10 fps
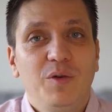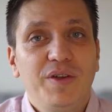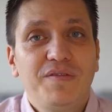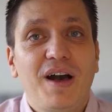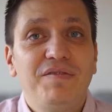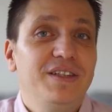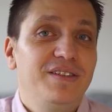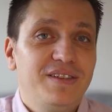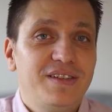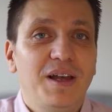We
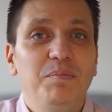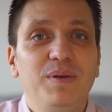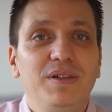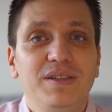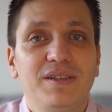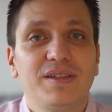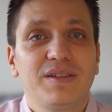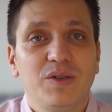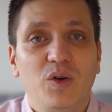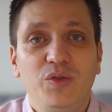covered
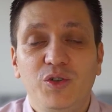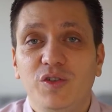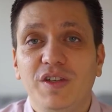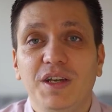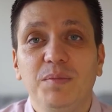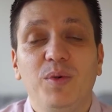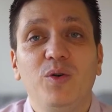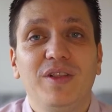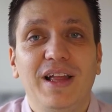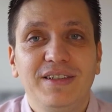samples of shooting in
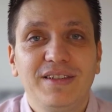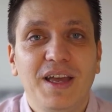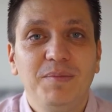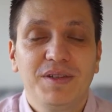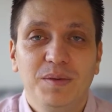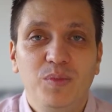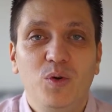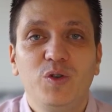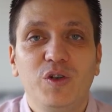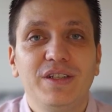both landscapes and
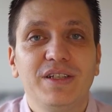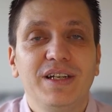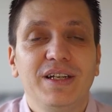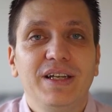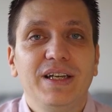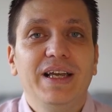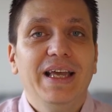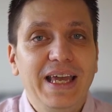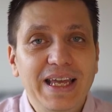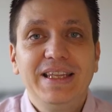portraits
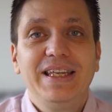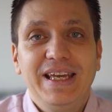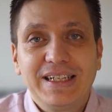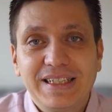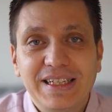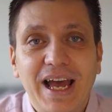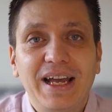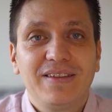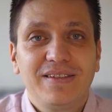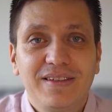in the
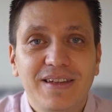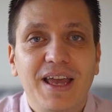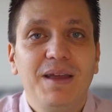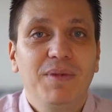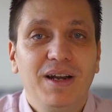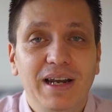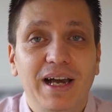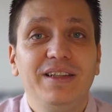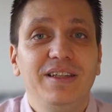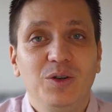exact same
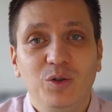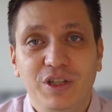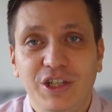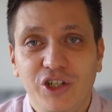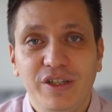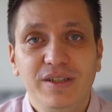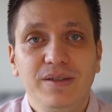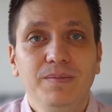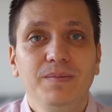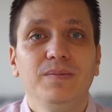lighting
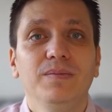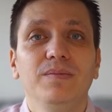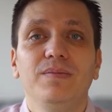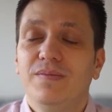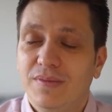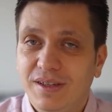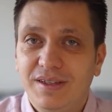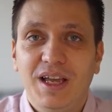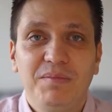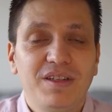conditions, the
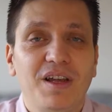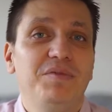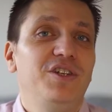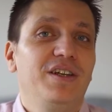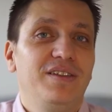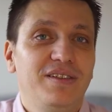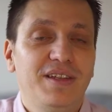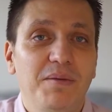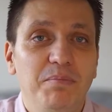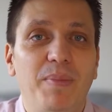same subject, the
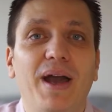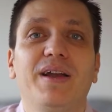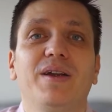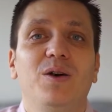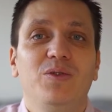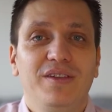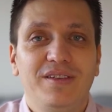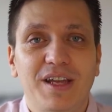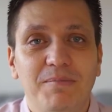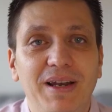same background, the
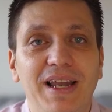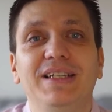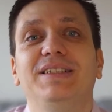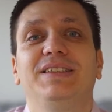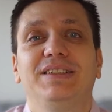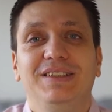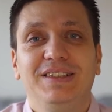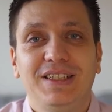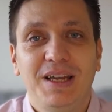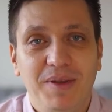same lens,
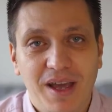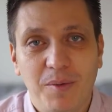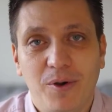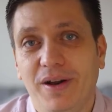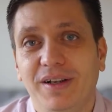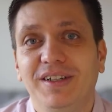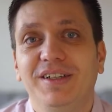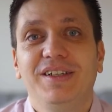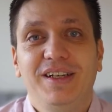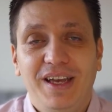the same camera.
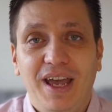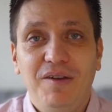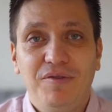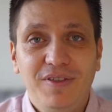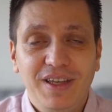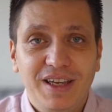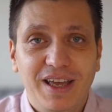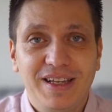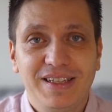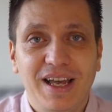
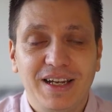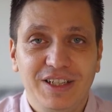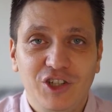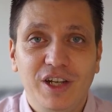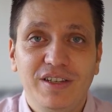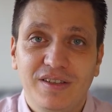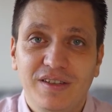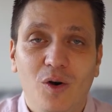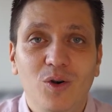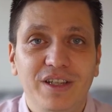Everything exactly,
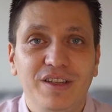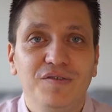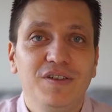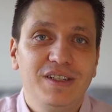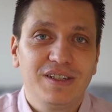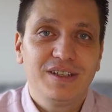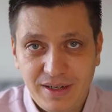just the only difference,